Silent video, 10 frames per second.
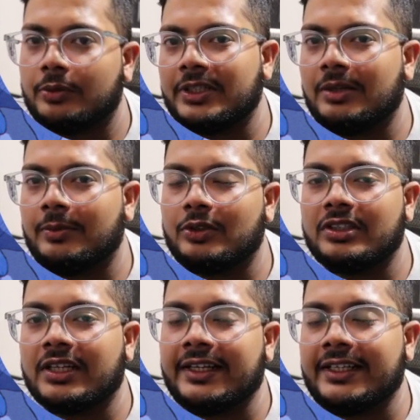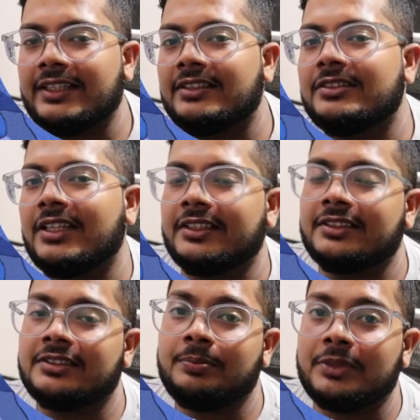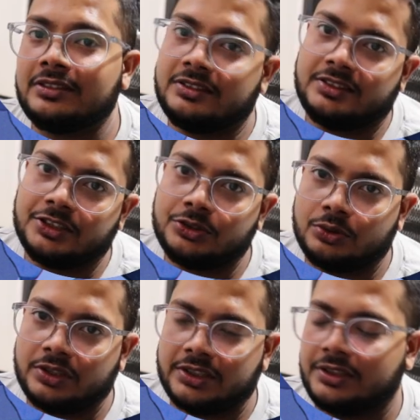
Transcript: about the containers, that is the persistent storage.